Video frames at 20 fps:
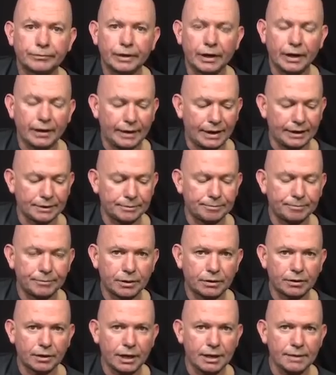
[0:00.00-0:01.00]
Like that,
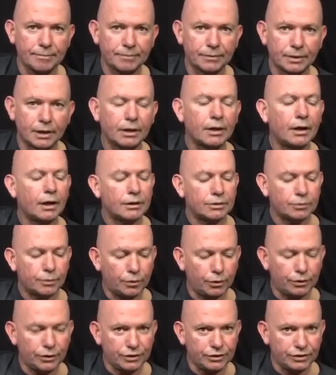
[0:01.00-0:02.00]
okay?
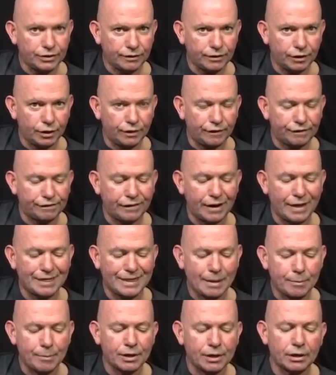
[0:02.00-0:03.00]
So we're on this third
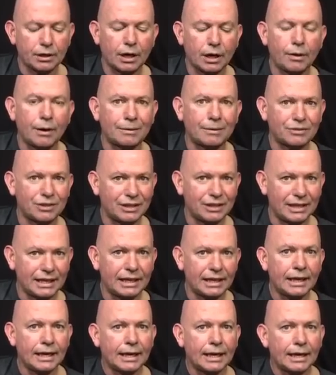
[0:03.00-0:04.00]
fret, then we're going to go up to
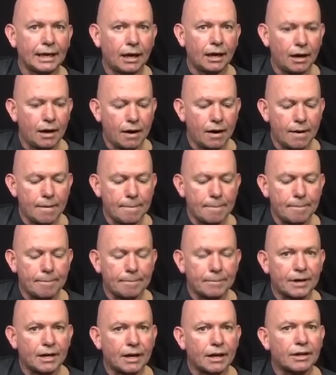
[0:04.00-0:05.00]
the
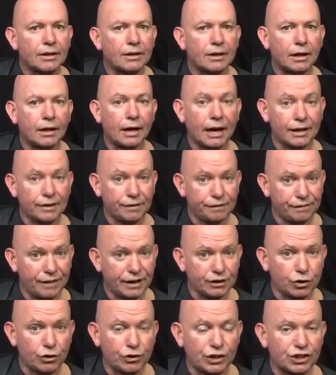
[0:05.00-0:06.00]
um, uh, eighth
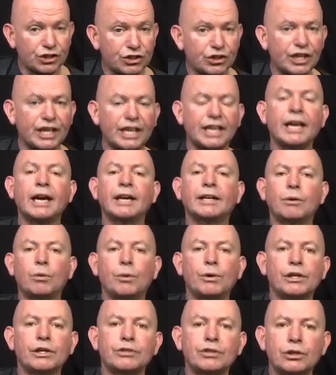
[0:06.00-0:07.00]
fret on the C. Now
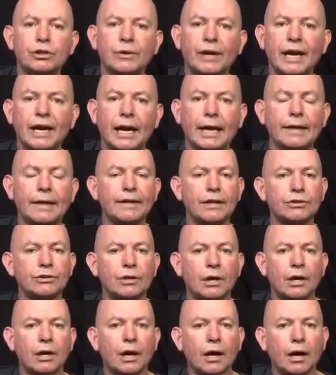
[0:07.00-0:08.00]
what we're going to do here,
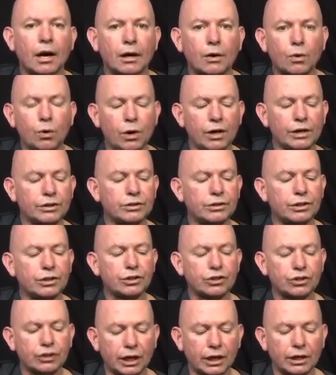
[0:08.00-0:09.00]
there's quite a
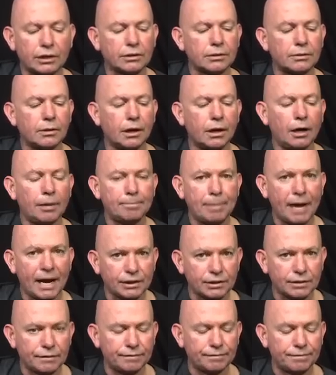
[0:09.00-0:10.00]
distinct uh,
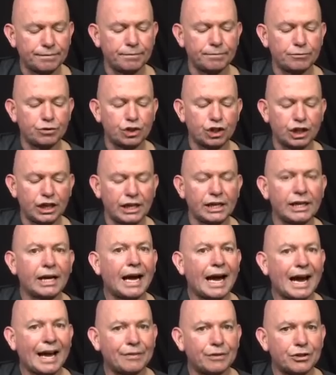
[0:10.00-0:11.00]
pattern from
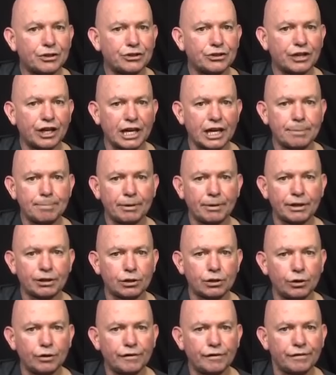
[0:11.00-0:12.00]
G and the C, but
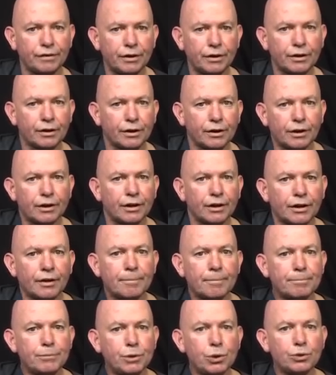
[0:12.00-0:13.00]
there's a lot of
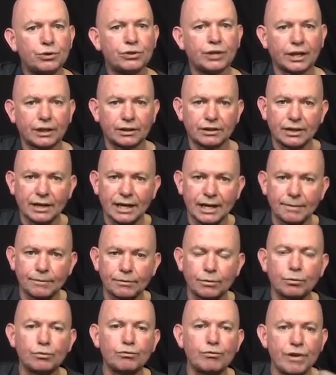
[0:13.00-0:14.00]
muting to
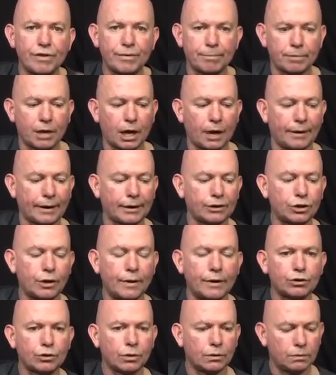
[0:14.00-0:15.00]
keep the rhythm going.
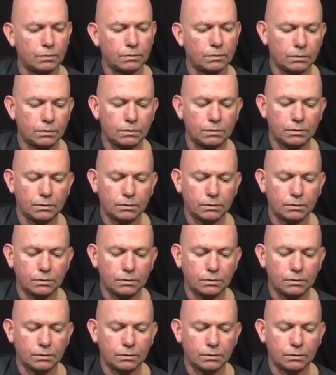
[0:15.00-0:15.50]
So it's... Okay,